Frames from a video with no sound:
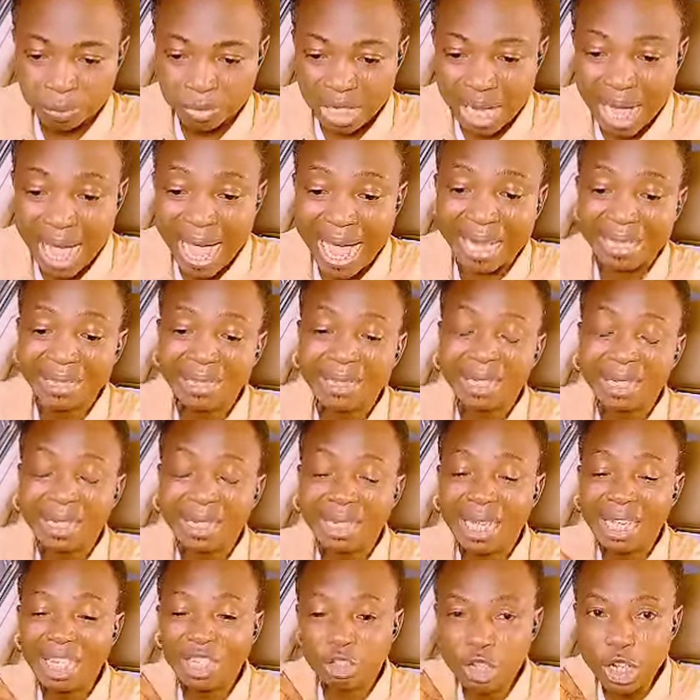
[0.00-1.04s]
And
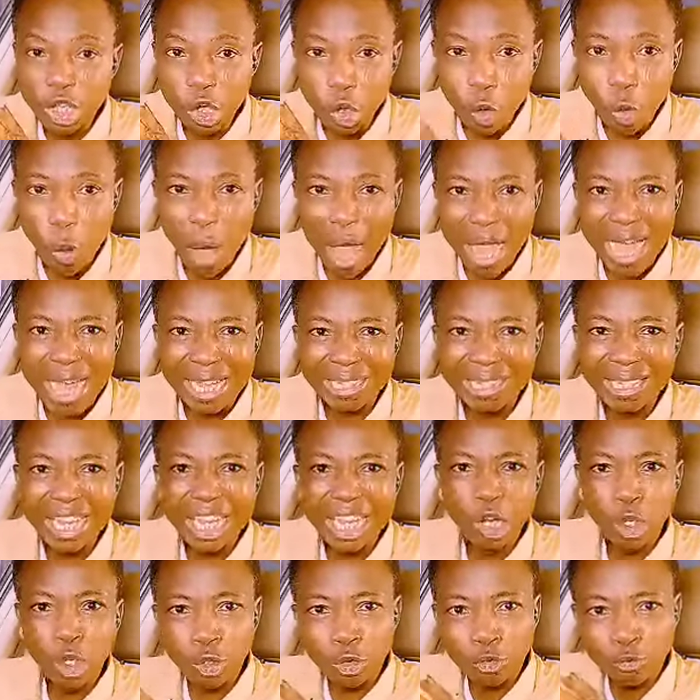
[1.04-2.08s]
it requires a
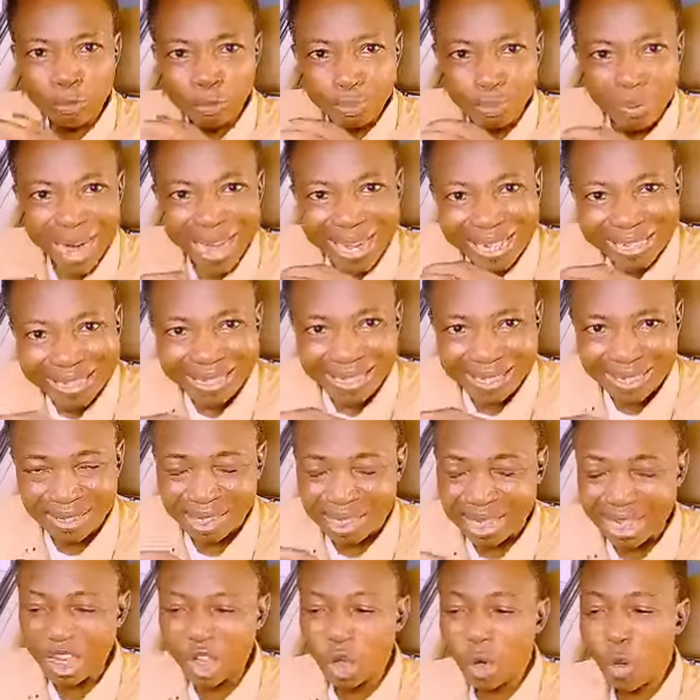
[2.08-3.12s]
lot of practice.
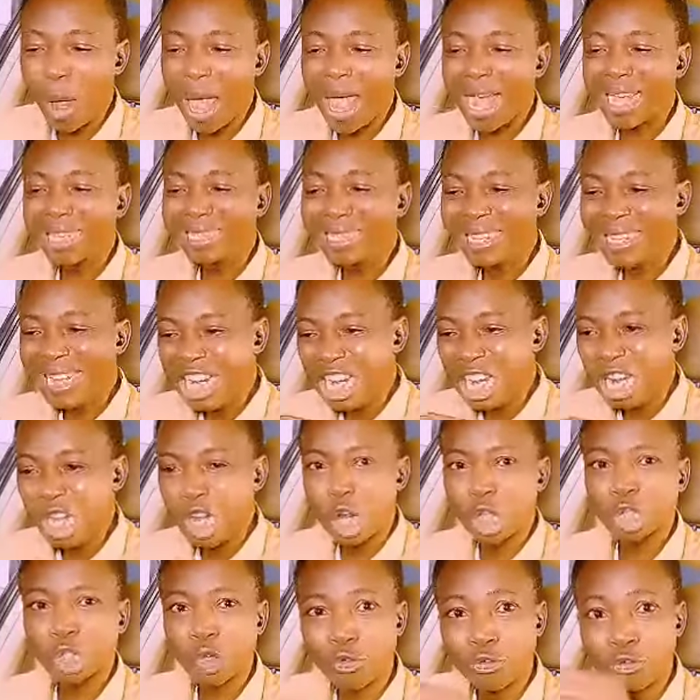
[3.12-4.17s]
It requires a
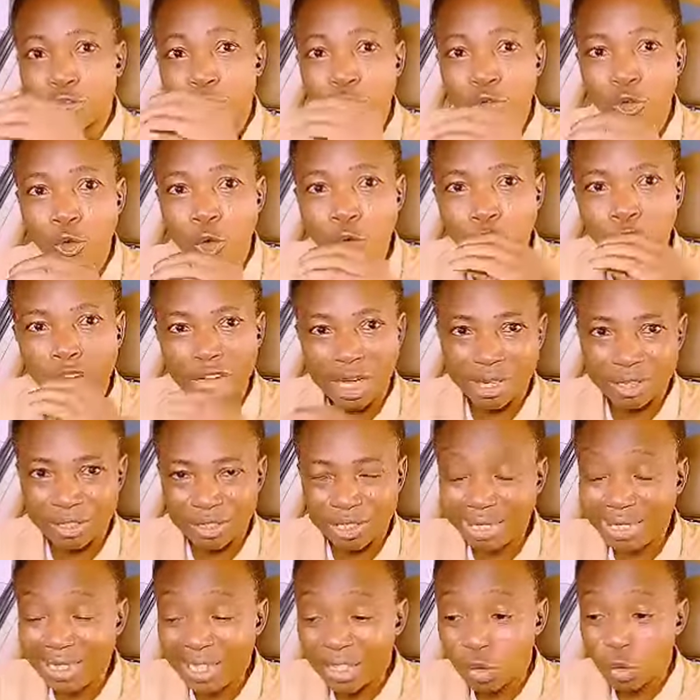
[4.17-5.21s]
lot of focus.
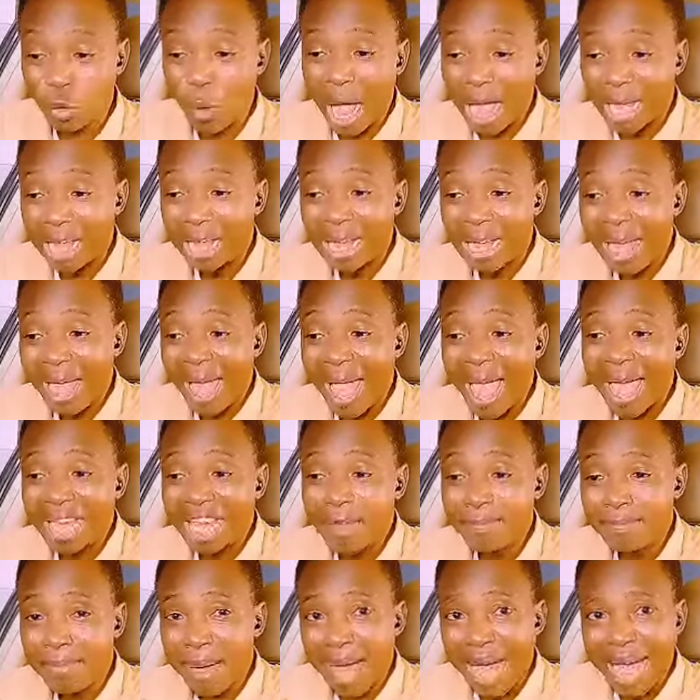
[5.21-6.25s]
This is why I
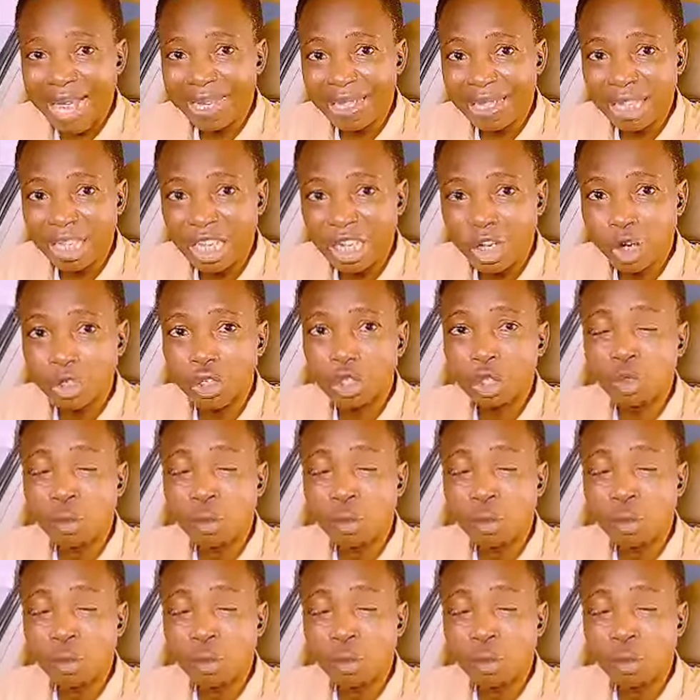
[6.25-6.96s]
keep asking us to